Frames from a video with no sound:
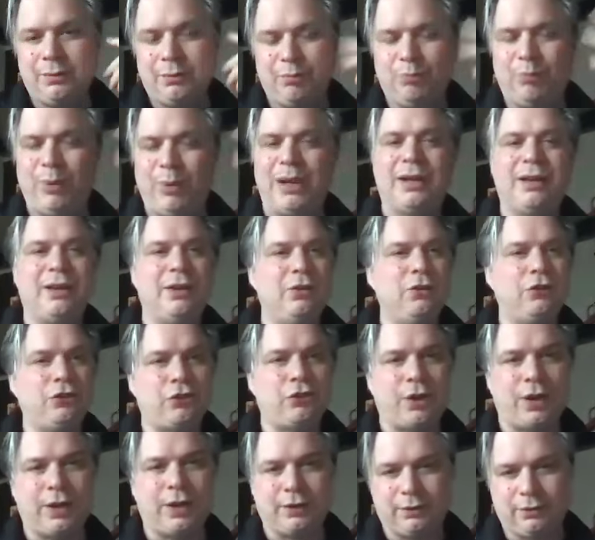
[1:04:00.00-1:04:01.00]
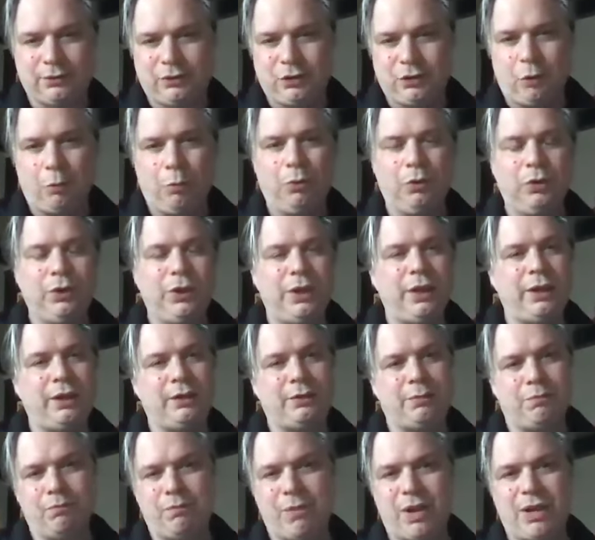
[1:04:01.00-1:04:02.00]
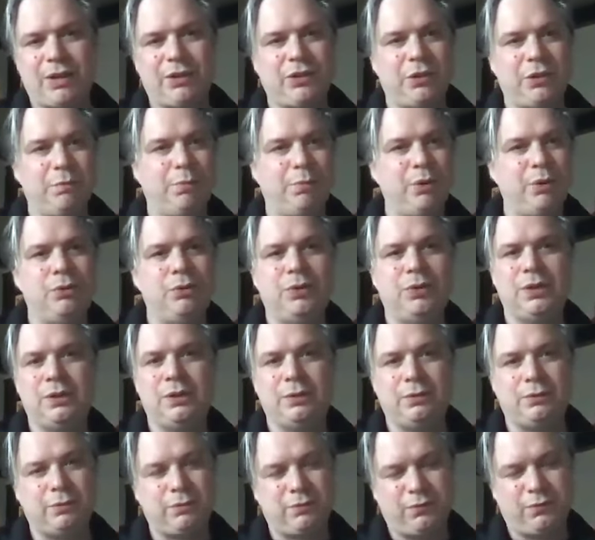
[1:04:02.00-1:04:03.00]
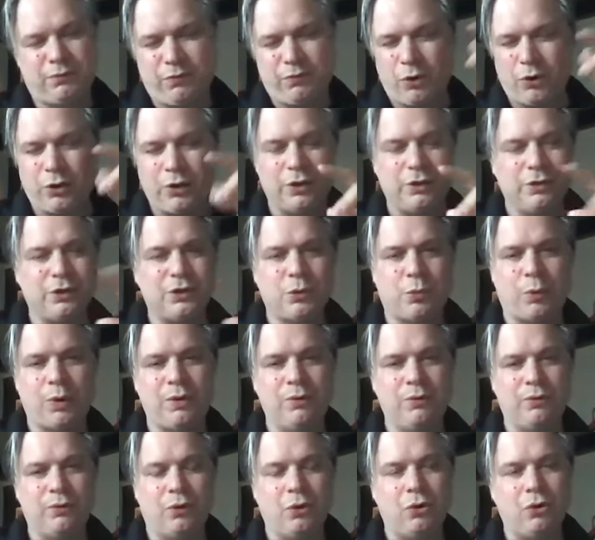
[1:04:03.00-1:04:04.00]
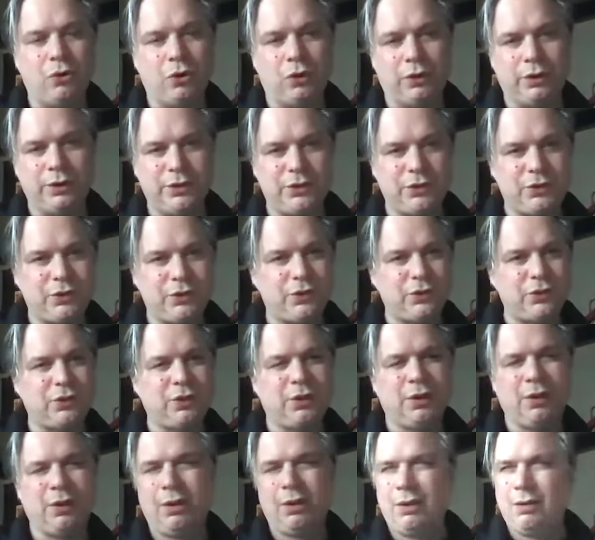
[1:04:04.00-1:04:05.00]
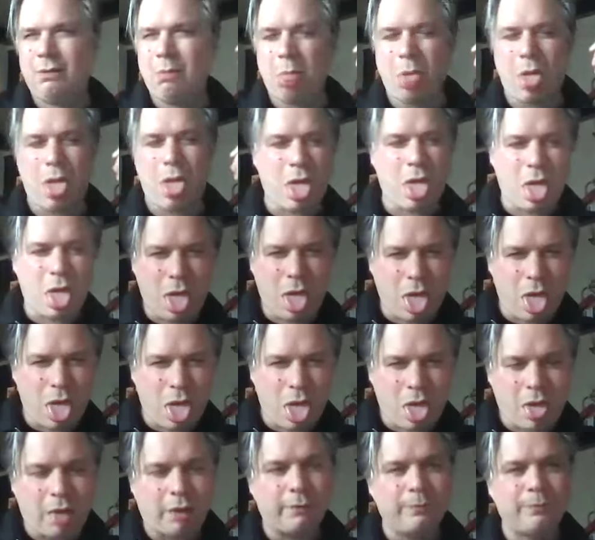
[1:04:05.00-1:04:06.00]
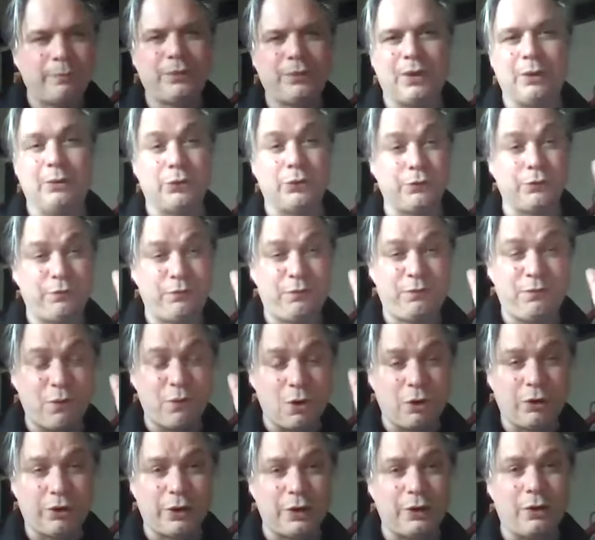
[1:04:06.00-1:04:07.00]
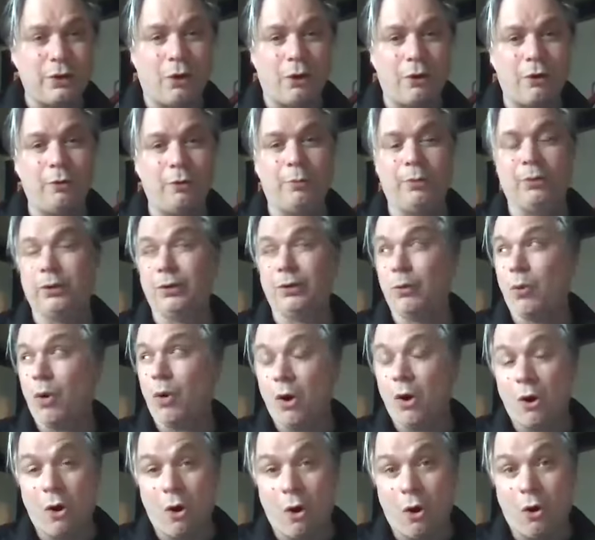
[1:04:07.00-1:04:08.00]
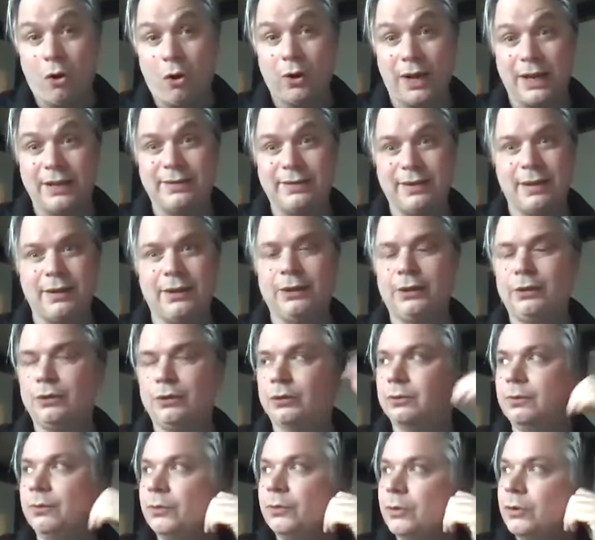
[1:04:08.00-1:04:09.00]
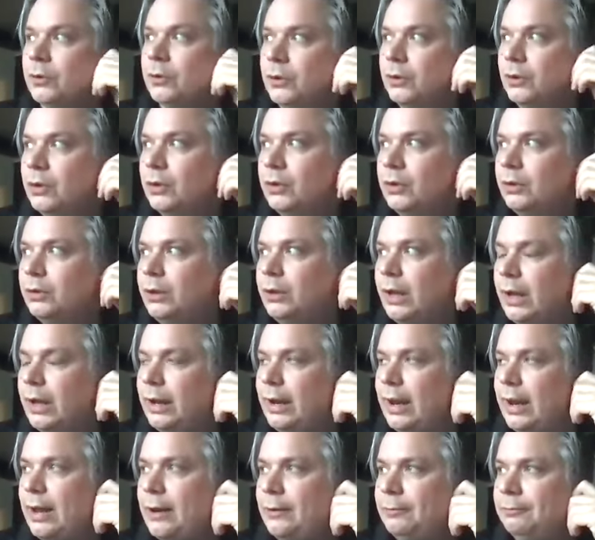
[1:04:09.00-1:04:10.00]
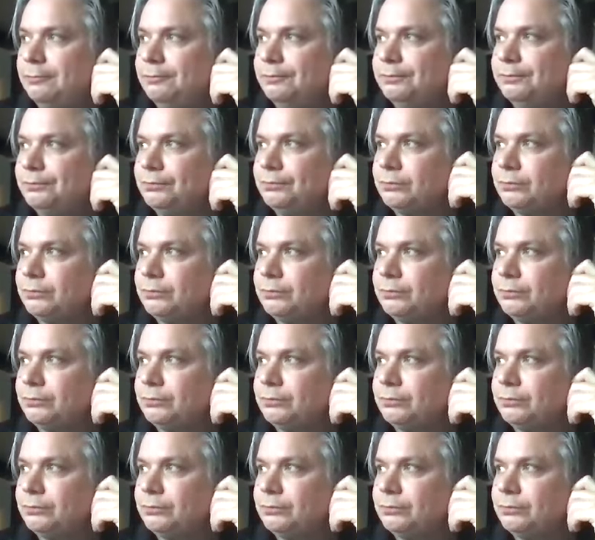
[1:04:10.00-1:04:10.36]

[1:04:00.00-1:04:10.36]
backing track, double kick, Mesa Boogie, fucking twin vocalists. It was fucking horrible. They were all identical. And then